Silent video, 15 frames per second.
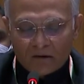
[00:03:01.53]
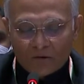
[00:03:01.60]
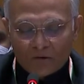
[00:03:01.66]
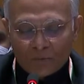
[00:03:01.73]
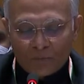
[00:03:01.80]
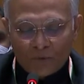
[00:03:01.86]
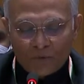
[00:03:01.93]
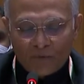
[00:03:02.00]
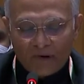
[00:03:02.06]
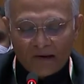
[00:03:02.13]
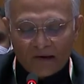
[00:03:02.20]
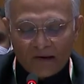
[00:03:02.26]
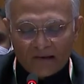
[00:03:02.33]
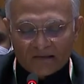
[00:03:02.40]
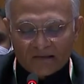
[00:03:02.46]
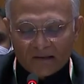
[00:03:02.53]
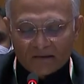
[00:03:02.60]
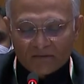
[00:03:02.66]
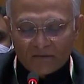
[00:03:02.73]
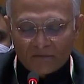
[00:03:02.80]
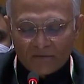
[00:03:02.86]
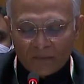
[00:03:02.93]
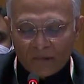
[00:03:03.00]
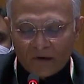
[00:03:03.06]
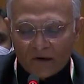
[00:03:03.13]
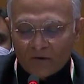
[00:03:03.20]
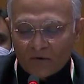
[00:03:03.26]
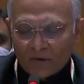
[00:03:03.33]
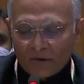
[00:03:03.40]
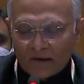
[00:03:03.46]
to provide access for women
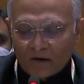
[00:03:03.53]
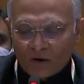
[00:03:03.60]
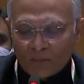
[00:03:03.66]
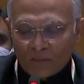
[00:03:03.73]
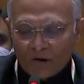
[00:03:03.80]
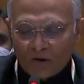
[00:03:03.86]
to economic